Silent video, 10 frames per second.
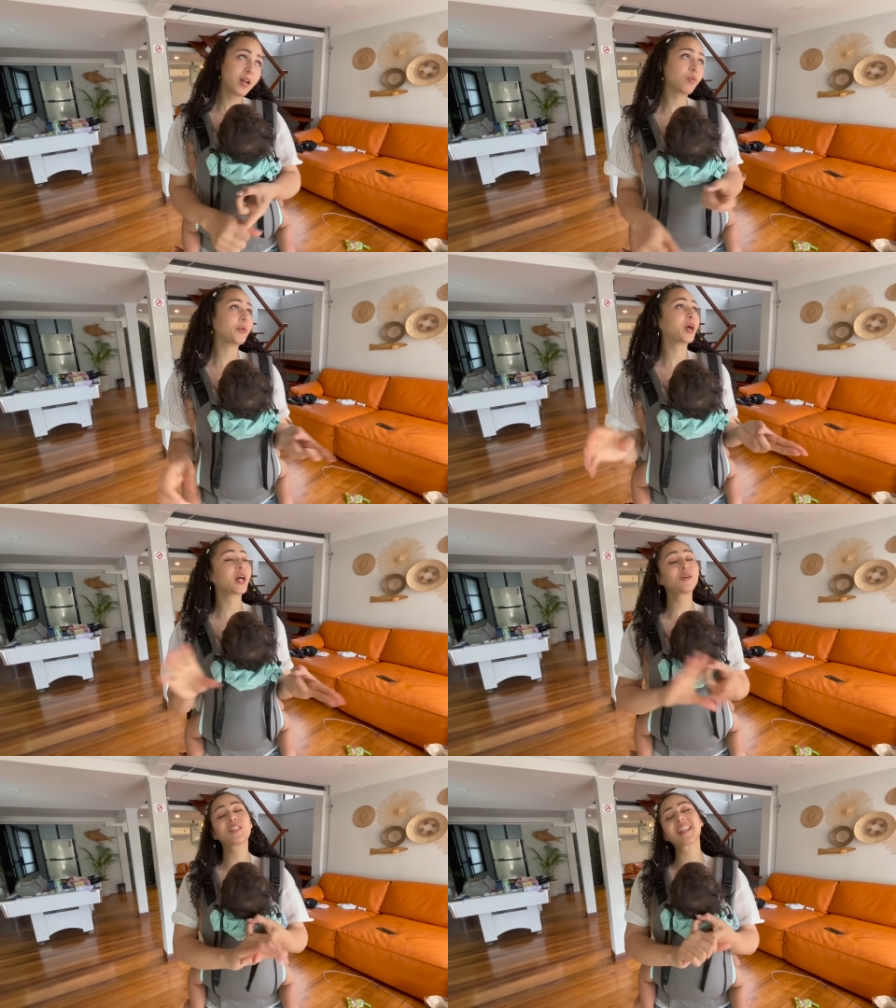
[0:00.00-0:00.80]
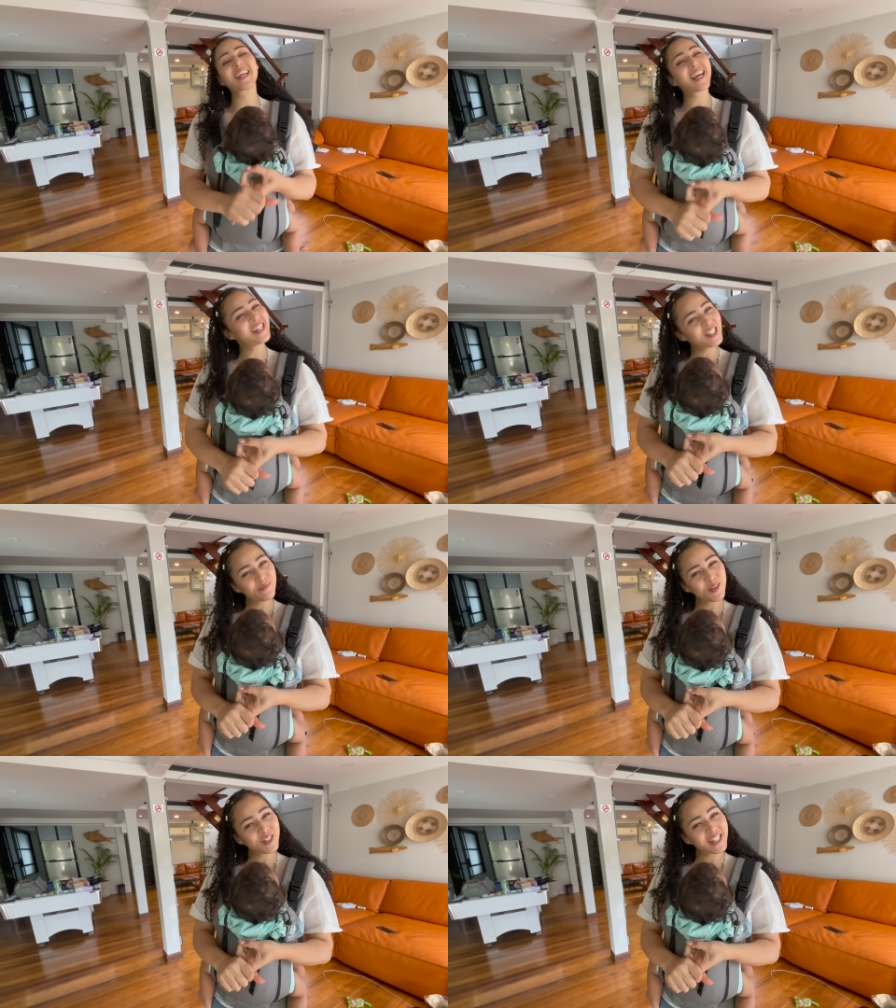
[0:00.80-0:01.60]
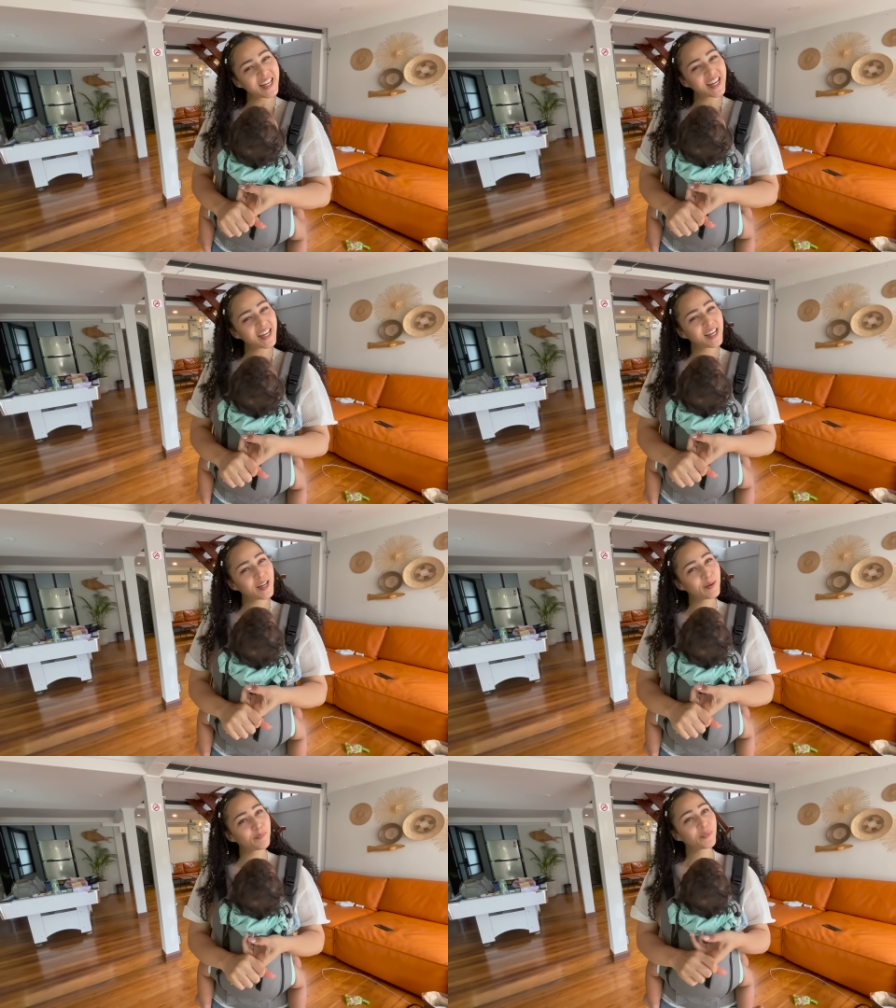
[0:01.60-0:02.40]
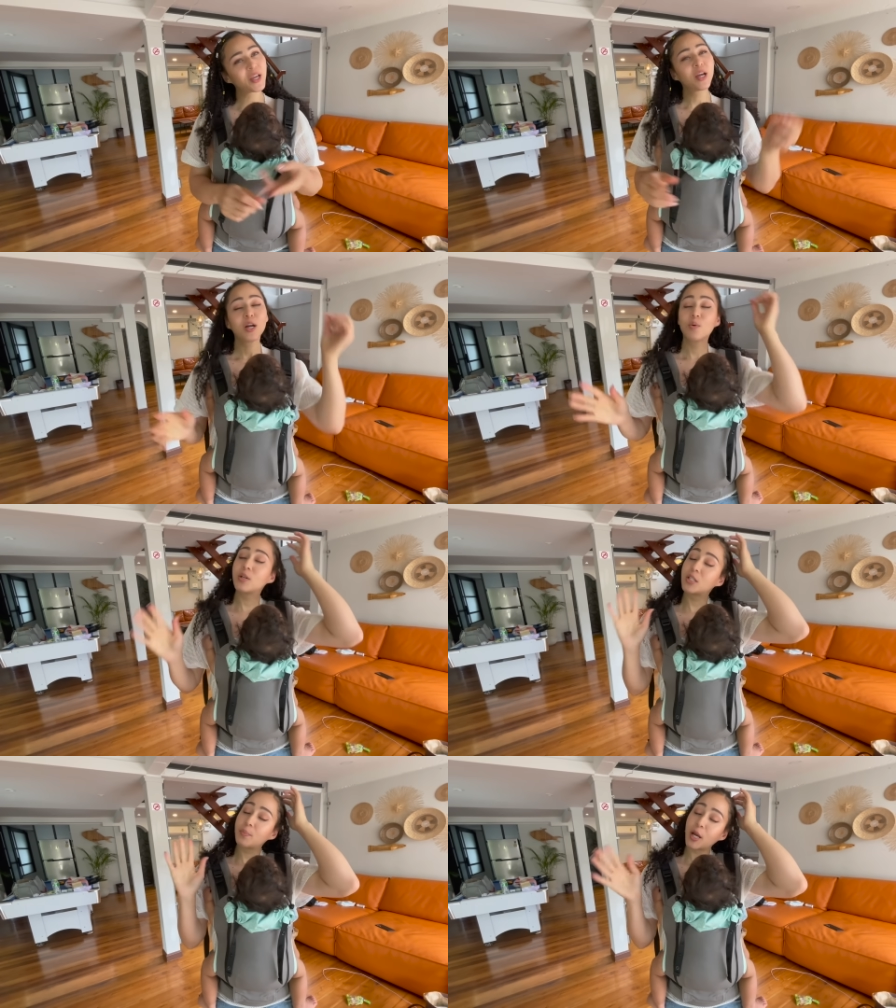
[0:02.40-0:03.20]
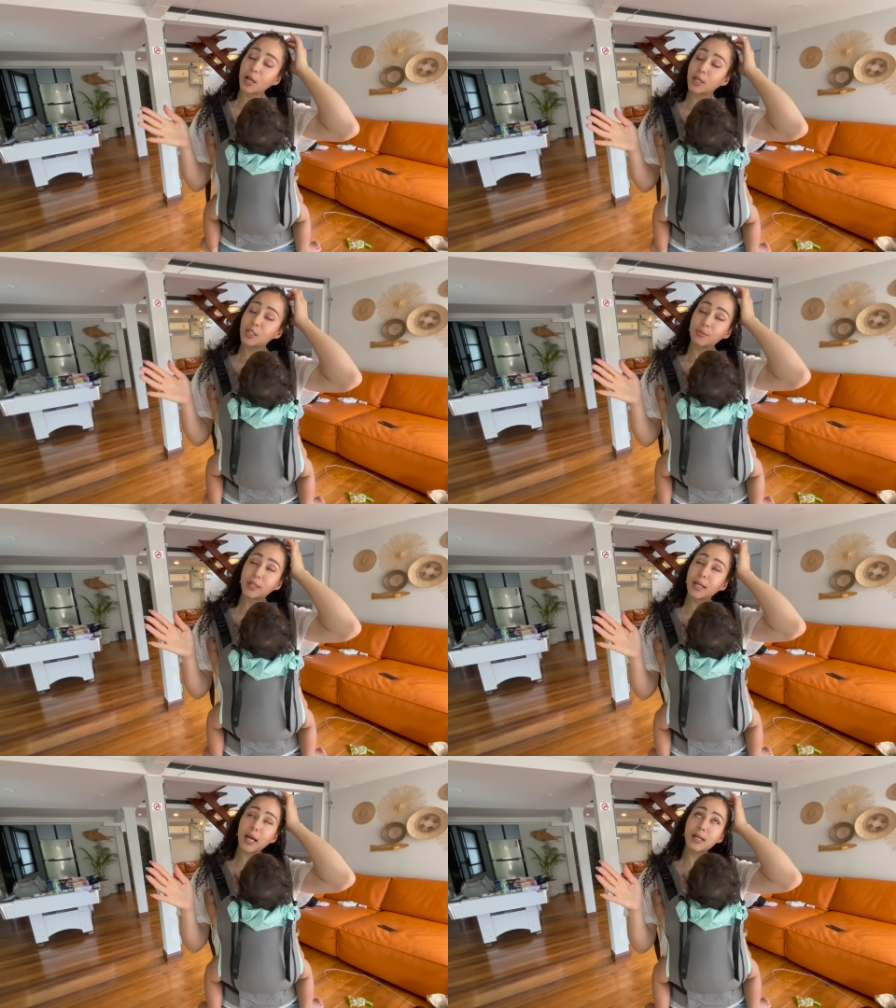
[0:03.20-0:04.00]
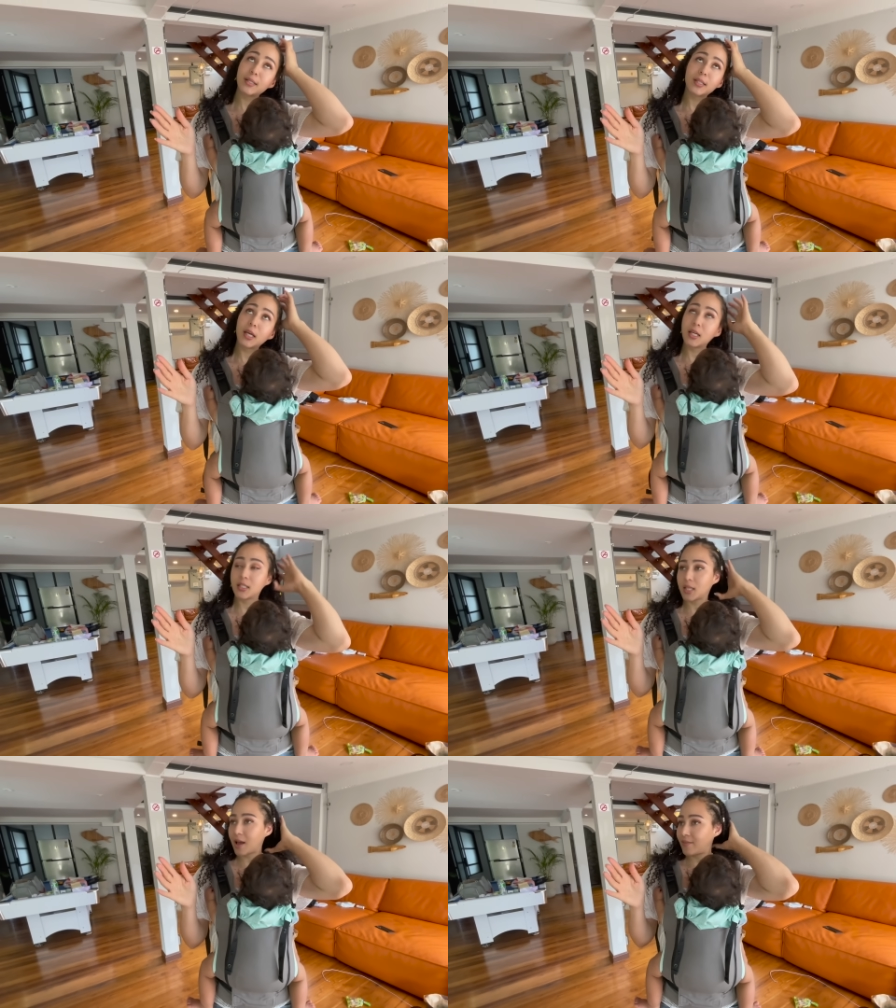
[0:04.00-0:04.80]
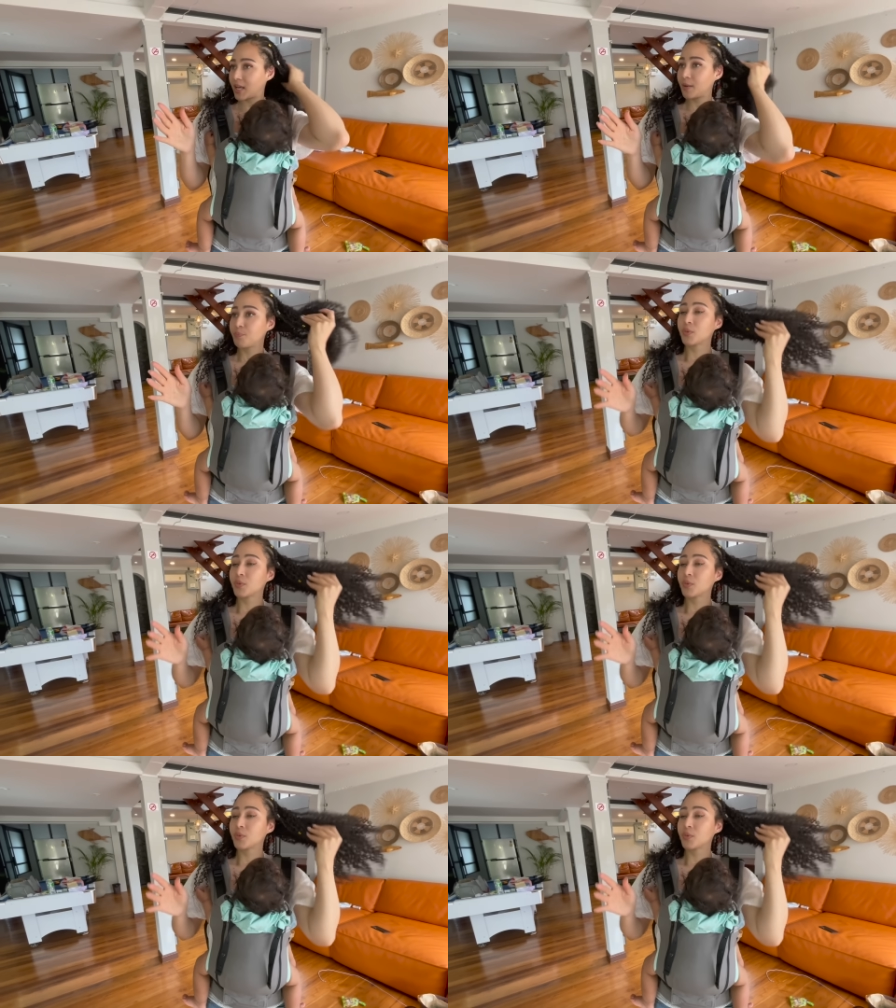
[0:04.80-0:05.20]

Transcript: it. We were going to go to the Kids Museum, which apparently is really nice and kids love it.